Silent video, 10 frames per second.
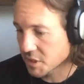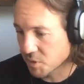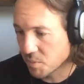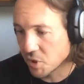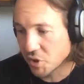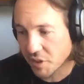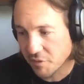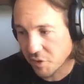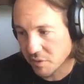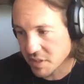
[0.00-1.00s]
some
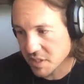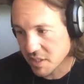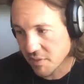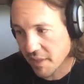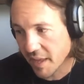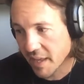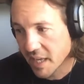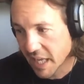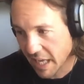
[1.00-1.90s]
community influences in there